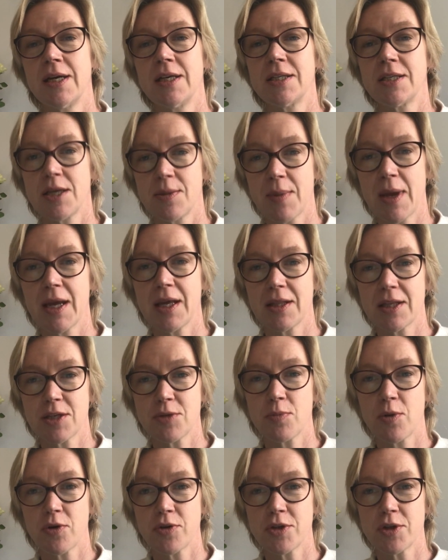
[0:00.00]
to make
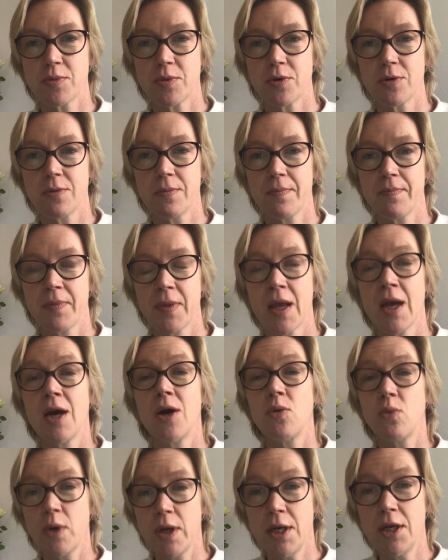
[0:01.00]
this possible.
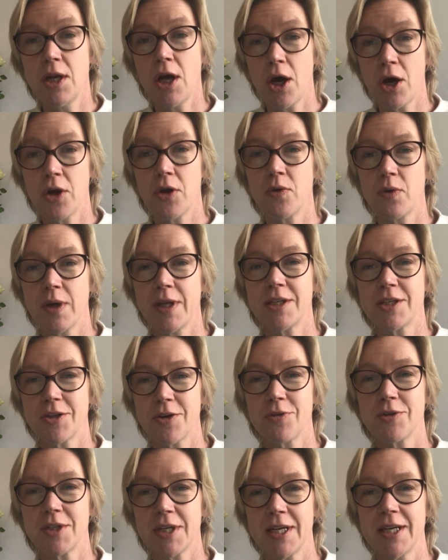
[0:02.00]
We know it's
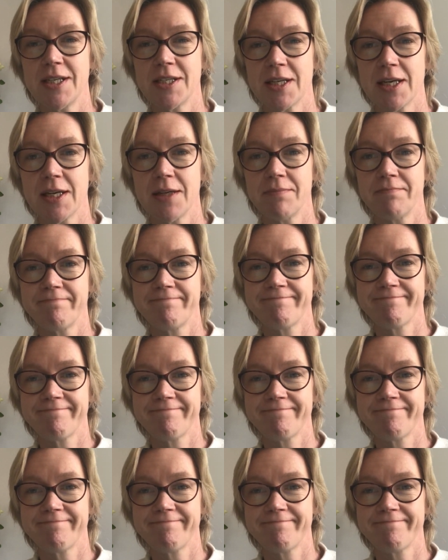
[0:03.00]
not easy.